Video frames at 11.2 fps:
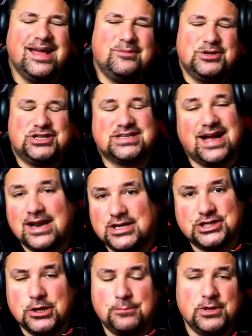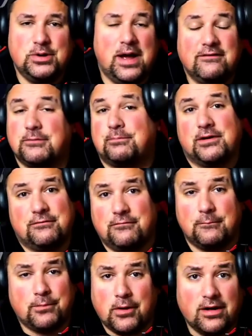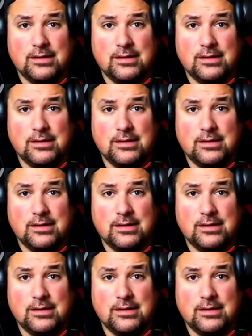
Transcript: Which is kind of stupid. You have to play football.